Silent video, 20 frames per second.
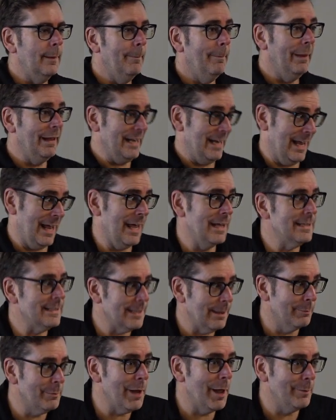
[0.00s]
but
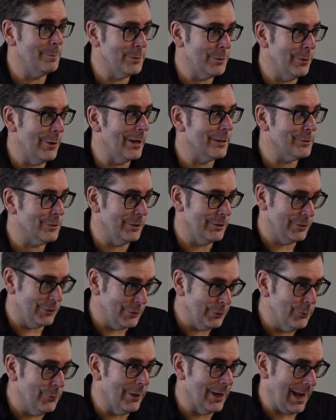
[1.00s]
sometimes you actually
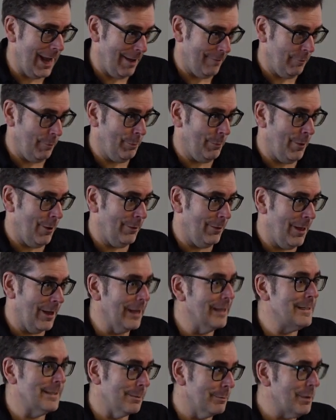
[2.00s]
do want to have a prologue,
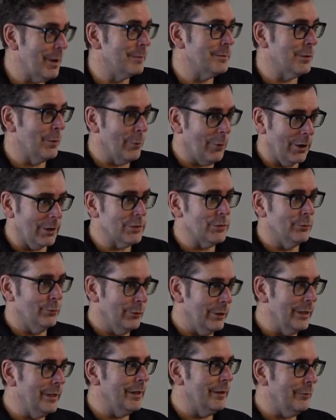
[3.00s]
and sometimes it works
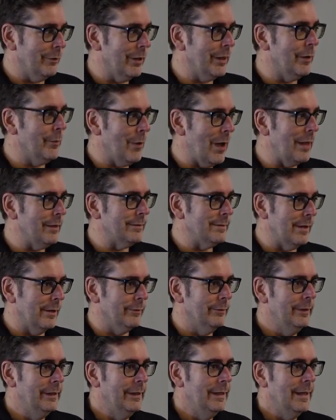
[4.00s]
really, really well.
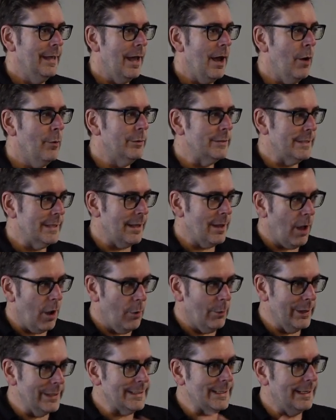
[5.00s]
So always,
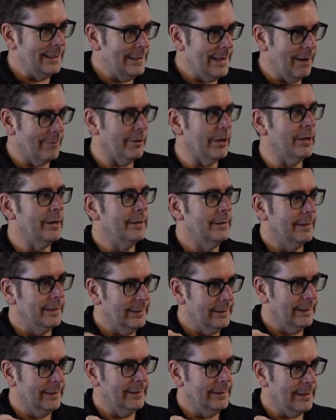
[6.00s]
always, never
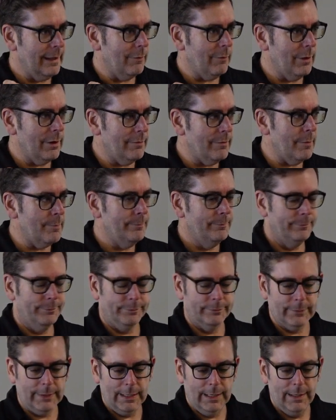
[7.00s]
get rid of
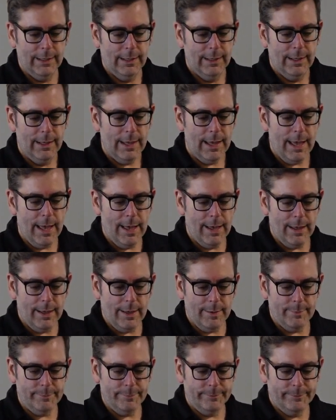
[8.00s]
them.
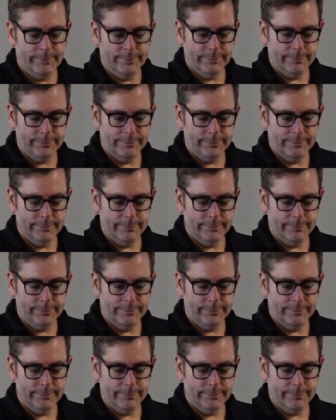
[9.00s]
Um,